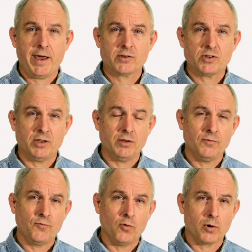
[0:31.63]
asking
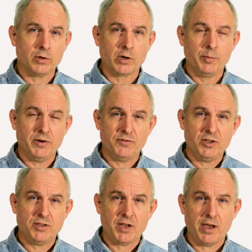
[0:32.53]
for a little bit of
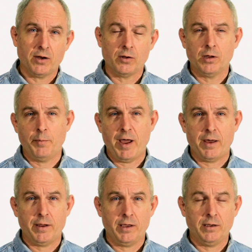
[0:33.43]
detail
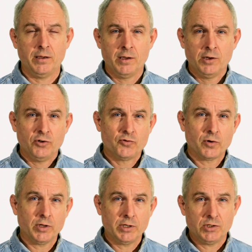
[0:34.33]
about a
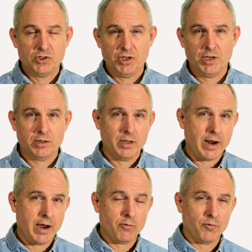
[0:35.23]
drilling jig that
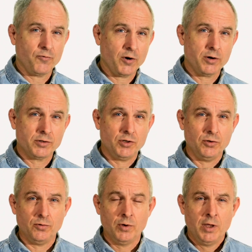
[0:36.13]
I referred
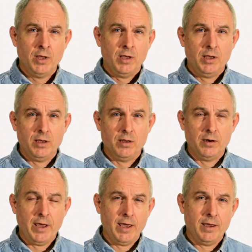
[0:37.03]
to
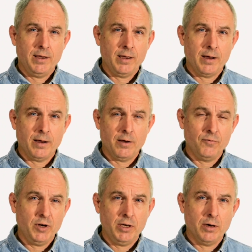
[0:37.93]
in a uh,
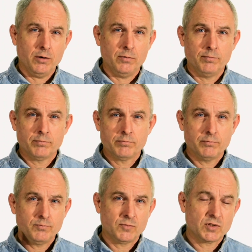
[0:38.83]
video
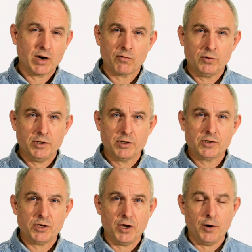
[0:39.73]
several
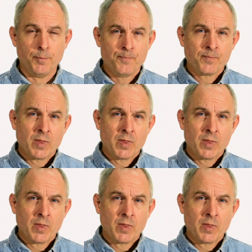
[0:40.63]
years ago.